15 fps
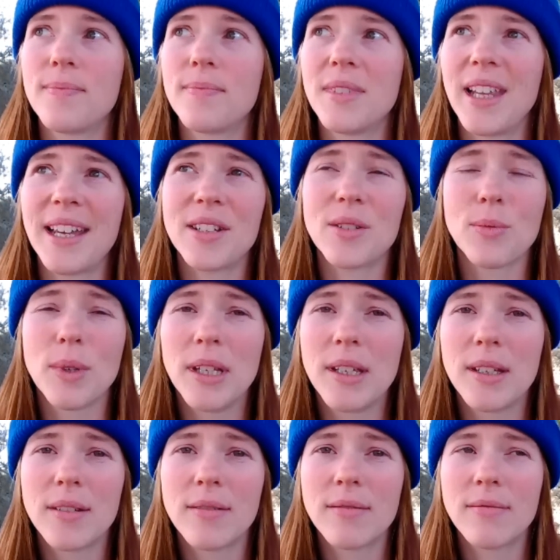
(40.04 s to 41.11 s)
last
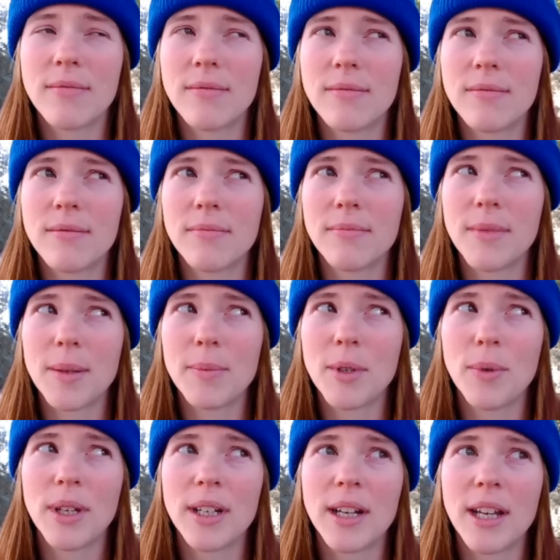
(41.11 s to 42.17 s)
week, maybe a
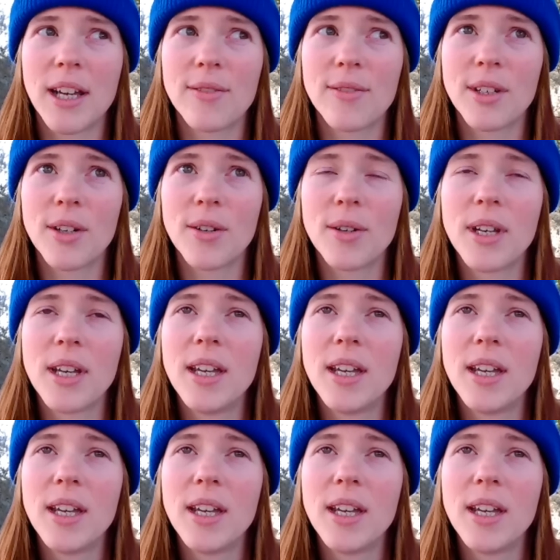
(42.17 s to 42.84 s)
week and a half ago,